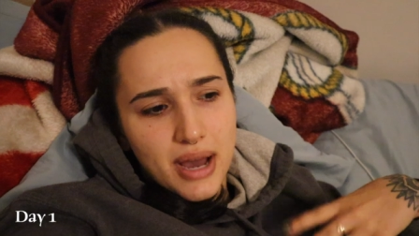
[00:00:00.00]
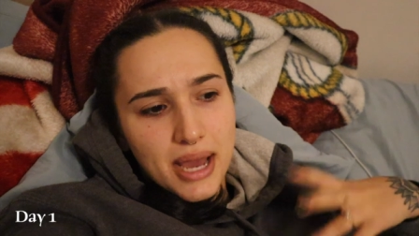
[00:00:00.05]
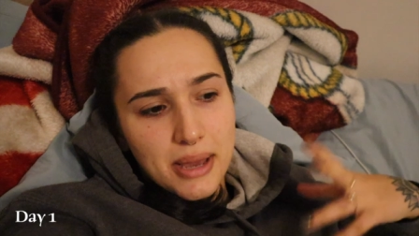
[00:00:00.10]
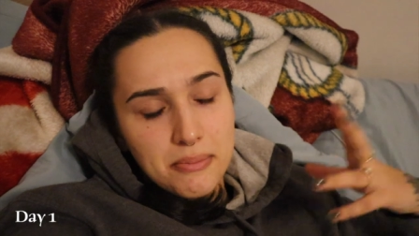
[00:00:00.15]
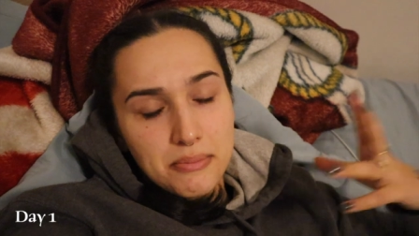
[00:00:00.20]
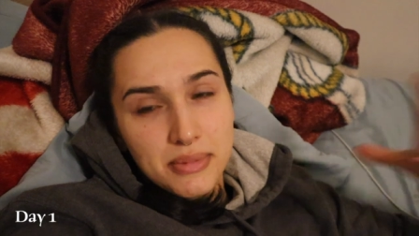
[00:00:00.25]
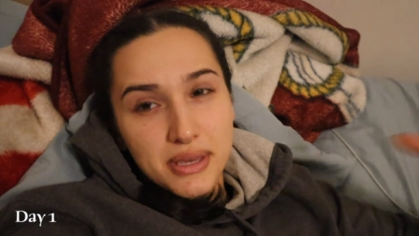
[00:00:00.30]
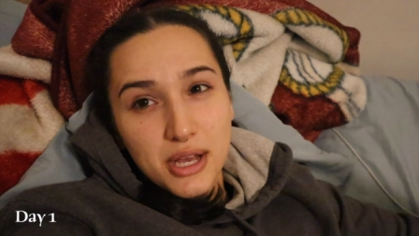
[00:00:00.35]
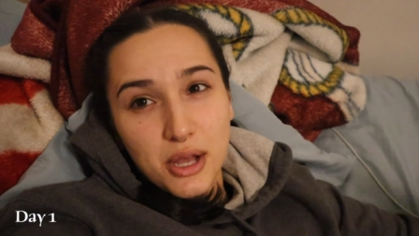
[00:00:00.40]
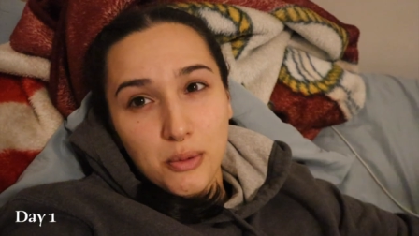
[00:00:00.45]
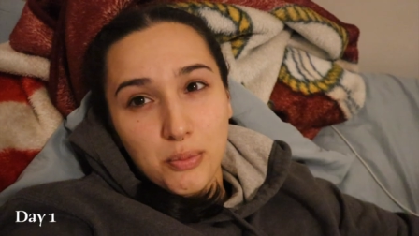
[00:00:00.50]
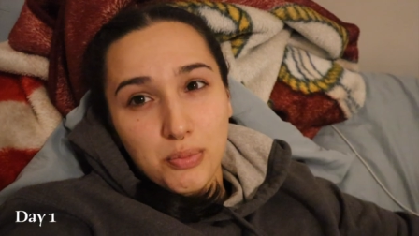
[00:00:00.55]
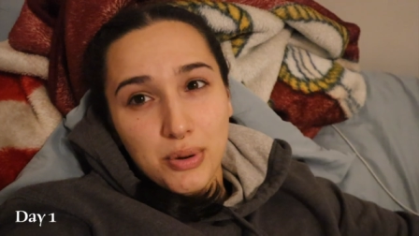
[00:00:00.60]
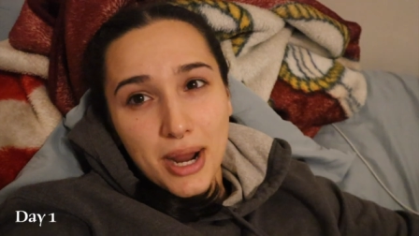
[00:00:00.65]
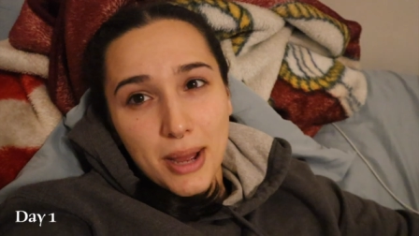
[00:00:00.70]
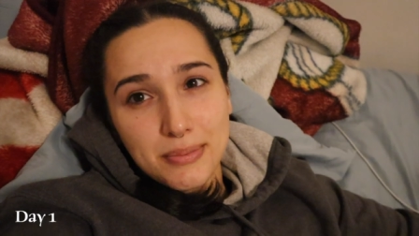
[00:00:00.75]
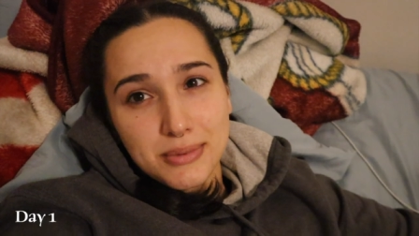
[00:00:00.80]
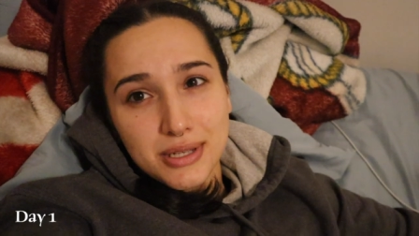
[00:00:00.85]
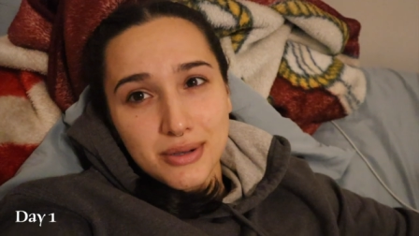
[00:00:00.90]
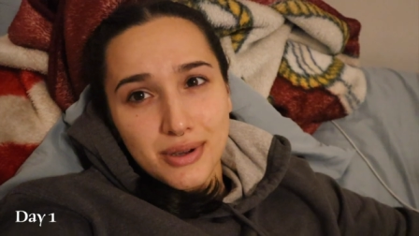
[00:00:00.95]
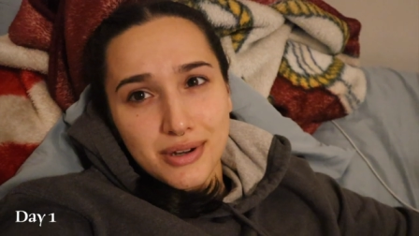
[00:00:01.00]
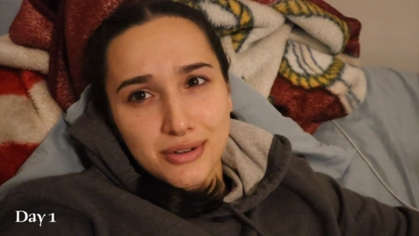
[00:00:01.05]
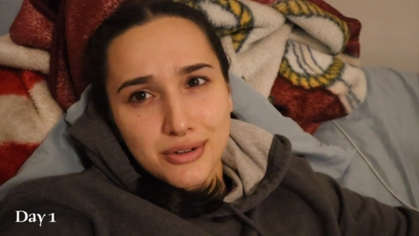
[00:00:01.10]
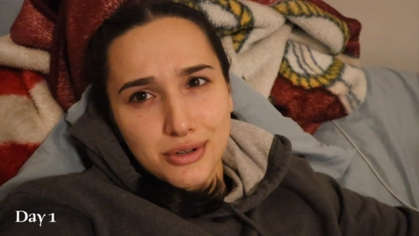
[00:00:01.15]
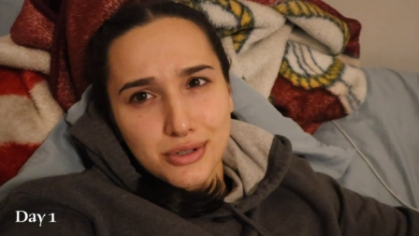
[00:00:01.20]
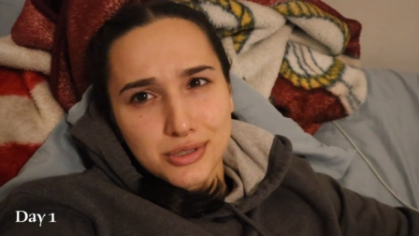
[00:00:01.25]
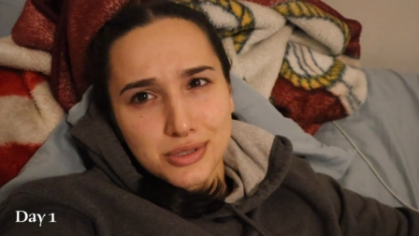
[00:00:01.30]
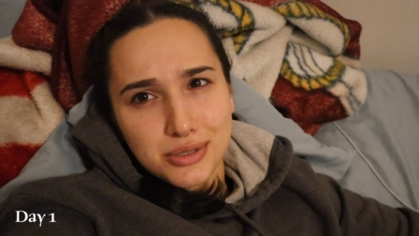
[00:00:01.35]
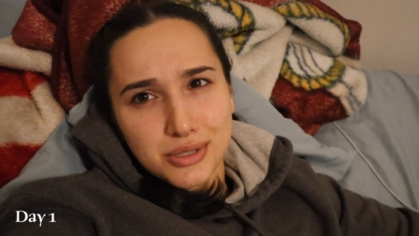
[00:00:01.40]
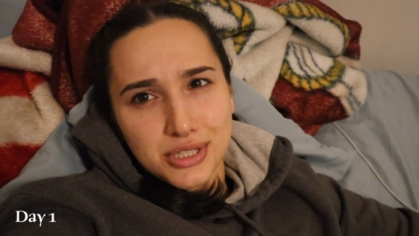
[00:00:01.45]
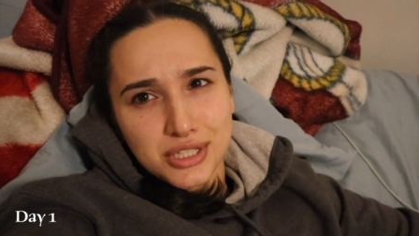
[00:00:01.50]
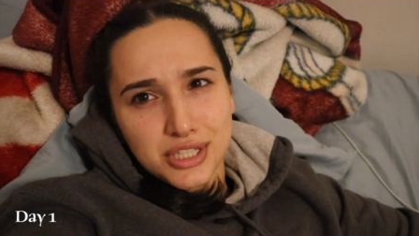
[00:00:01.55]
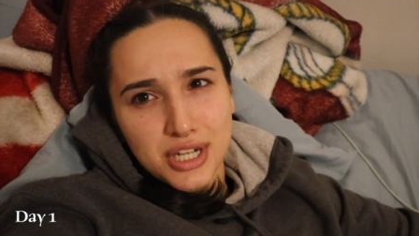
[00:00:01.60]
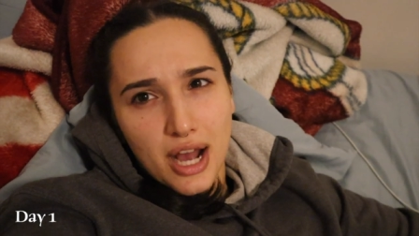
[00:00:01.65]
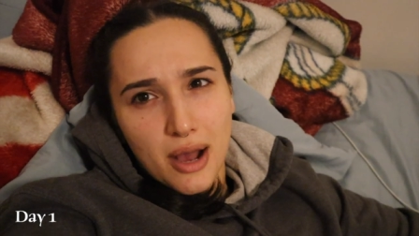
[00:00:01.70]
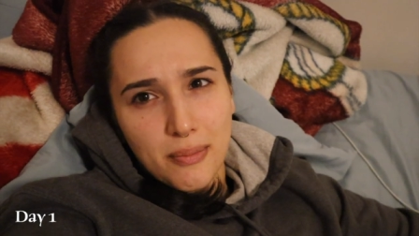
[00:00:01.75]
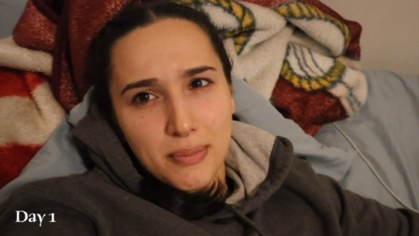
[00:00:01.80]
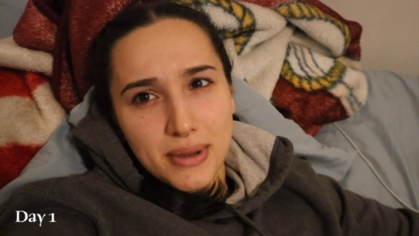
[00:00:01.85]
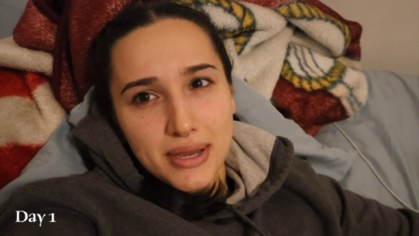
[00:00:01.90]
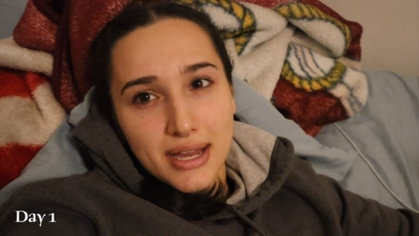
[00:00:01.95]
I meal prepped. I went grocery
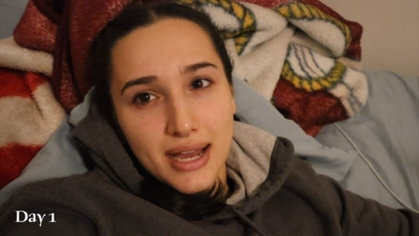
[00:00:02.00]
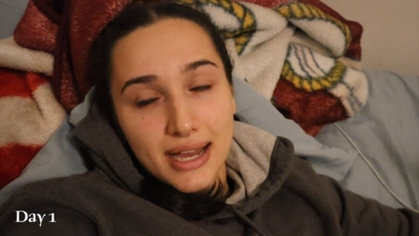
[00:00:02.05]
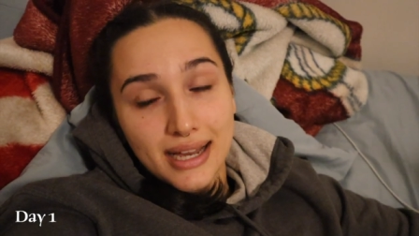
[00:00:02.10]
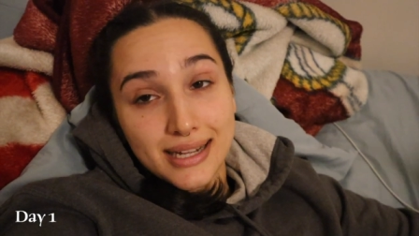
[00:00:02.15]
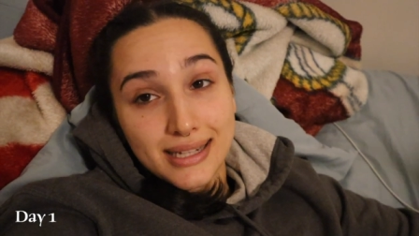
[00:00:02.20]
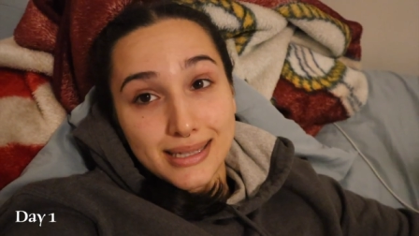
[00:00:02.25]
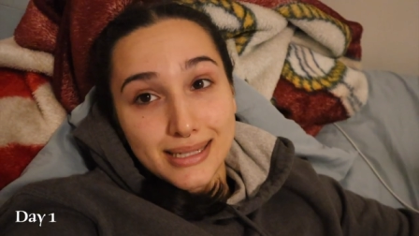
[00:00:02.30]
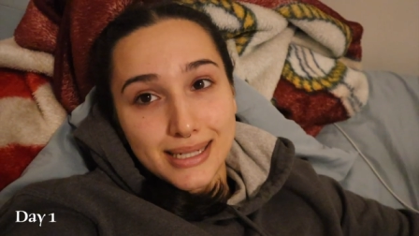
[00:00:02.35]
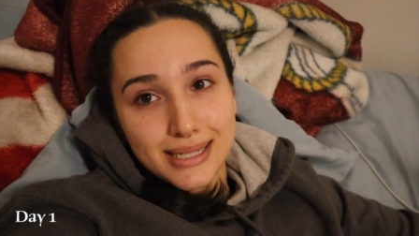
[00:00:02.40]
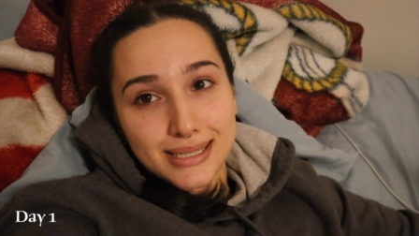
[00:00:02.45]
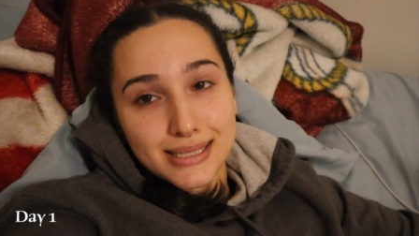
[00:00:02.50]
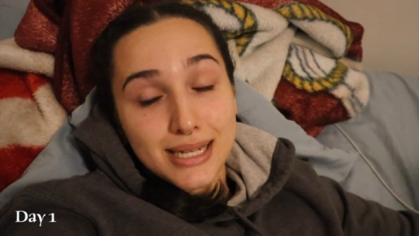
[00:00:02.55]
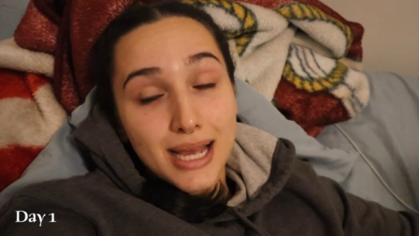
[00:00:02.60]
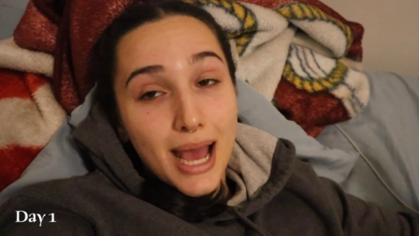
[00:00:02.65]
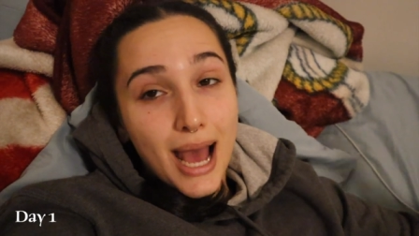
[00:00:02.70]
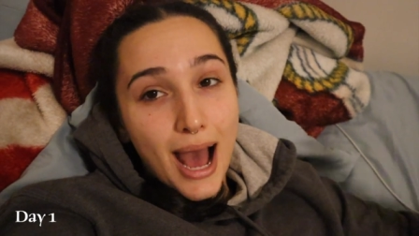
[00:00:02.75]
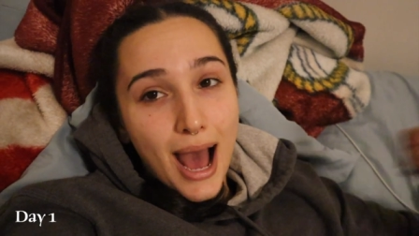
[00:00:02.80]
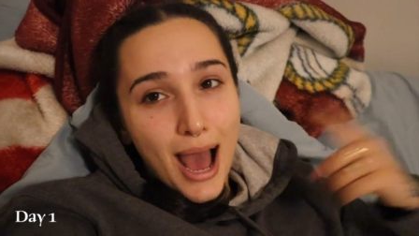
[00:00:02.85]
shopping. I cleaned.